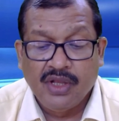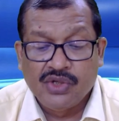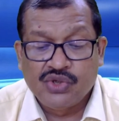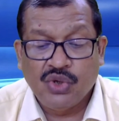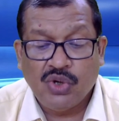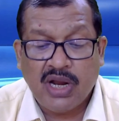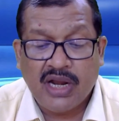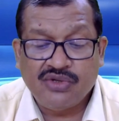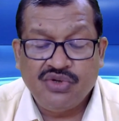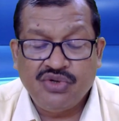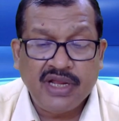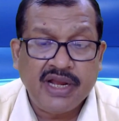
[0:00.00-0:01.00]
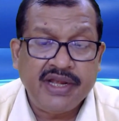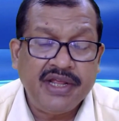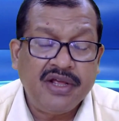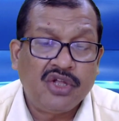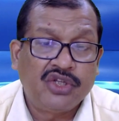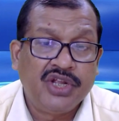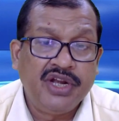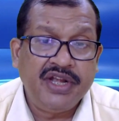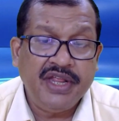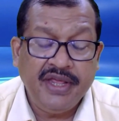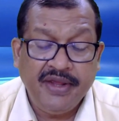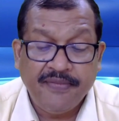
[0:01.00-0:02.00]
So adjudicating
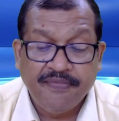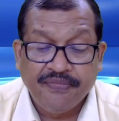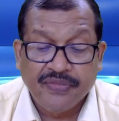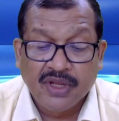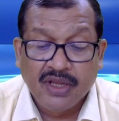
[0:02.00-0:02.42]
authority